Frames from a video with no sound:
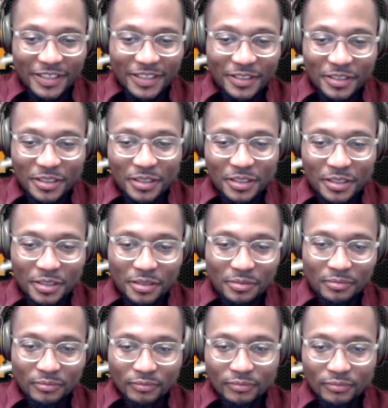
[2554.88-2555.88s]

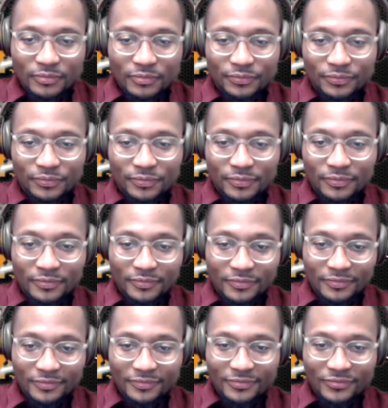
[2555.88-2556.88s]

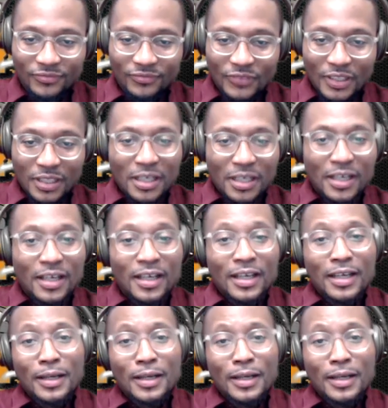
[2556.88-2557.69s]
[no speech]